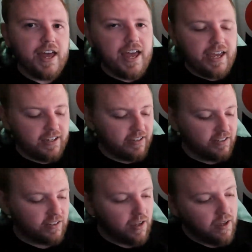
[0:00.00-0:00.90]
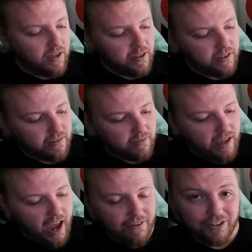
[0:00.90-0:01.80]
is
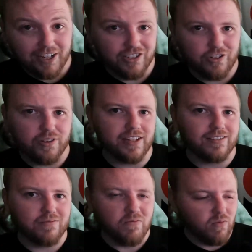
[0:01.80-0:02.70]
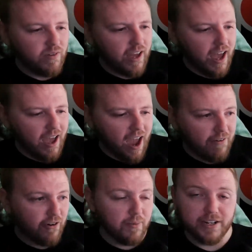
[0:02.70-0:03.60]
having it so that
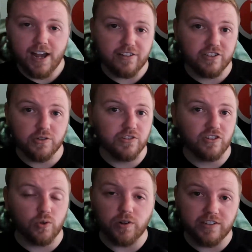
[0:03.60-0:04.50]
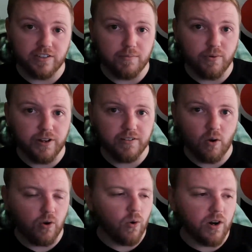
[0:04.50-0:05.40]
everybody has to use the sword at some point,
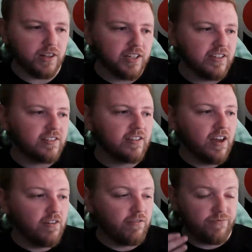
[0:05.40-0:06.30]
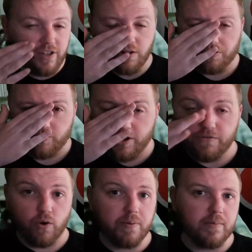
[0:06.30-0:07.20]
or at least, you know, 3 or
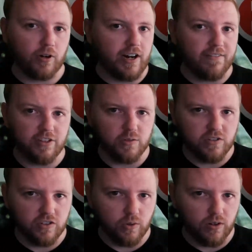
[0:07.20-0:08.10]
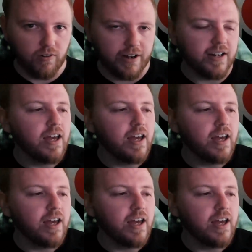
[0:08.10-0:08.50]
4 people are going to have to use the sword, right?